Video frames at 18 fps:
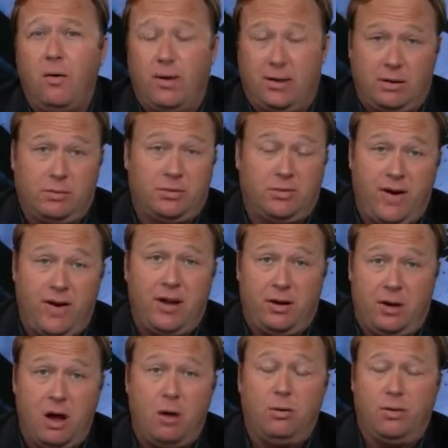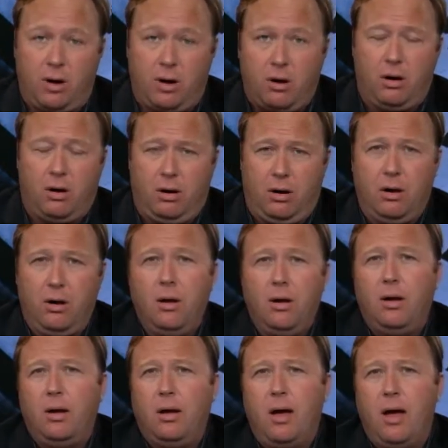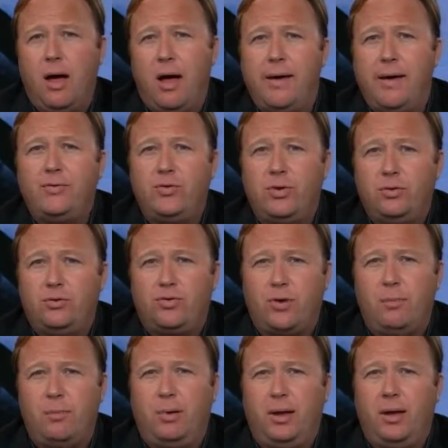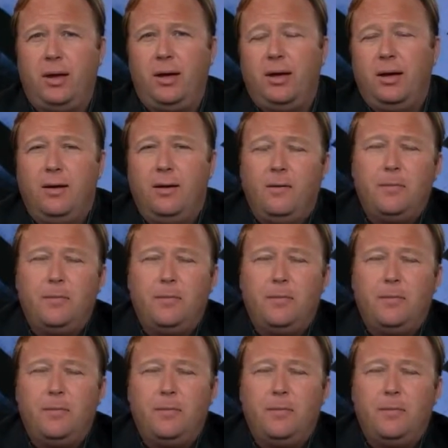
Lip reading: Like, I was invited to go with her to Tripoli.